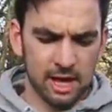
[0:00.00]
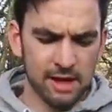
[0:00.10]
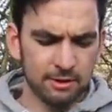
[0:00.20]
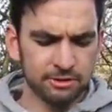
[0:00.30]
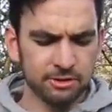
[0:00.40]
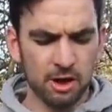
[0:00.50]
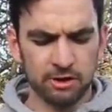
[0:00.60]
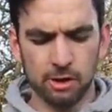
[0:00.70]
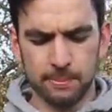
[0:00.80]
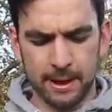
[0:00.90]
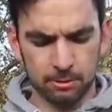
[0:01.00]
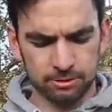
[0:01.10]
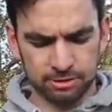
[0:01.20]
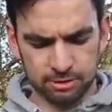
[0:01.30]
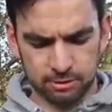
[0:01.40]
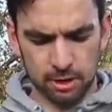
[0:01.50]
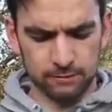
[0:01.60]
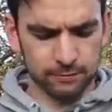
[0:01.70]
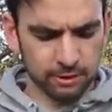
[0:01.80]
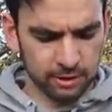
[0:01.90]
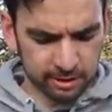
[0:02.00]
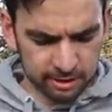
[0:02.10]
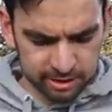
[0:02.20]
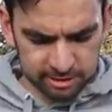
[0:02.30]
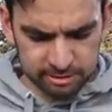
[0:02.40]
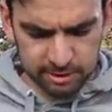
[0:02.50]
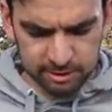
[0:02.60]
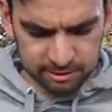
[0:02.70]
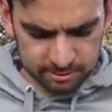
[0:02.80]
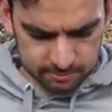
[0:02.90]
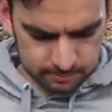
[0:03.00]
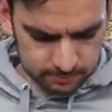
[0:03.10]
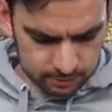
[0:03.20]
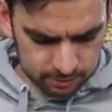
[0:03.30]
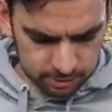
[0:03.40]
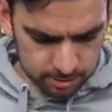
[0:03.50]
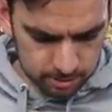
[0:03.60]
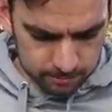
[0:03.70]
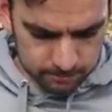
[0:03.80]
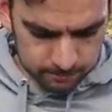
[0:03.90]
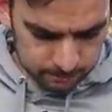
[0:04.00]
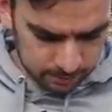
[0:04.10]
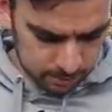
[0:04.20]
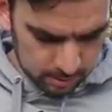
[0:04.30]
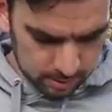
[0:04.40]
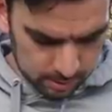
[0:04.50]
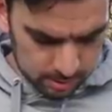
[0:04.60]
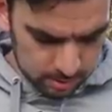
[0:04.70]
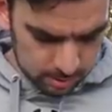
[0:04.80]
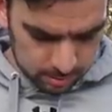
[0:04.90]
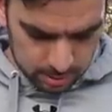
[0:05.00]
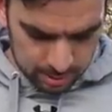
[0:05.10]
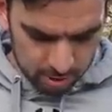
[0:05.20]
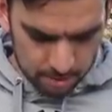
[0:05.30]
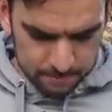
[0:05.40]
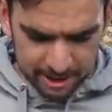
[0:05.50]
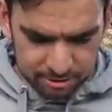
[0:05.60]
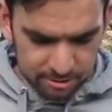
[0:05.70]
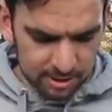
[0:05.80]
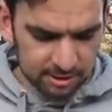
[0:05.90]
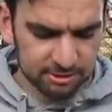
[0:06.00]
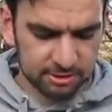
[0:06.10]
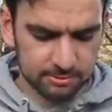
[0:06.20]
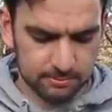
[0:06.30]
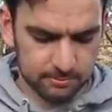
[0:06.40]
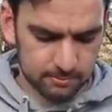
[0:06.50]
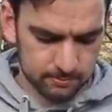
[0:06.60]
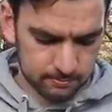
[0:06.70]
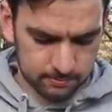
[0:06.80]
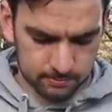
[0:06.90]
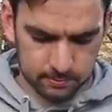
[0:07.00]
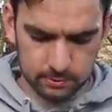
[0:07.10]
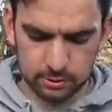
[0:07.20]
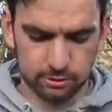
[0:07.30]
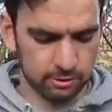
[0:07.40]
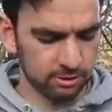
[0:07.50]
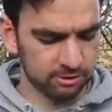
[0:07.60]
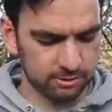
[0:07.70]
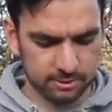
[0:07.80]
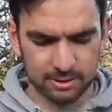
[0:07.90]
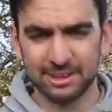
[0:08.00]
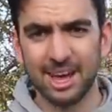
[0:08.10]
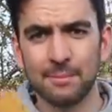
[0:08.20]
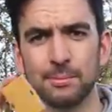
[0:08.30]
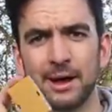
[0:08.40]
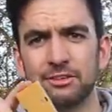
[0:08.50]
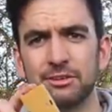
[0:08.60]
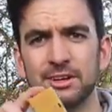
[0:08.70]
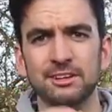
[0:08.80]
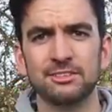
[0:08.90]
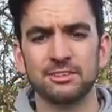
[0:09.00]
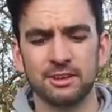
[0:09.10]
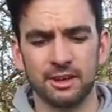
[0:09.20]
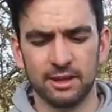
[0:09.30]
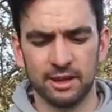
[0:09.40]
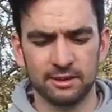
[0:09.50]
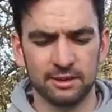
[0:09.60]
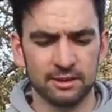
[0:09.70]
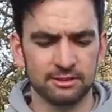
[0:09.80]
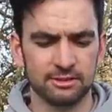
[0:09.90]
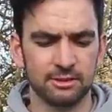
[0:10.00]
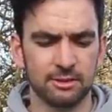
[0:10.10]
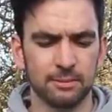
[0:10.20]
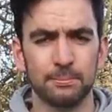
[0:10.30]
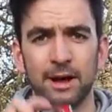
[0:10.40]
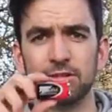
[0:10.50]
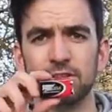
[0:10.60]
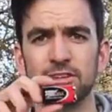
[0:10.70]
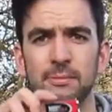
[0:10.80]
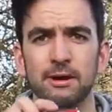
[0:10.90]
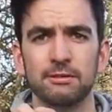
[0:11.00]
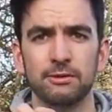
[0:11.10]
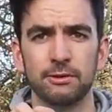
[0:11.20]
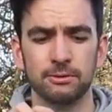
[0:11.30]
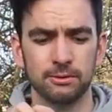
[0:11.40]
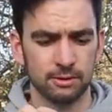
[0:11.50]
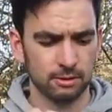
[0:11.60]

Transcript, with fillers: I've also got a little pouch of other little accessories. So I've got batteries, so there's camera batteries and there's batteries for the microphone.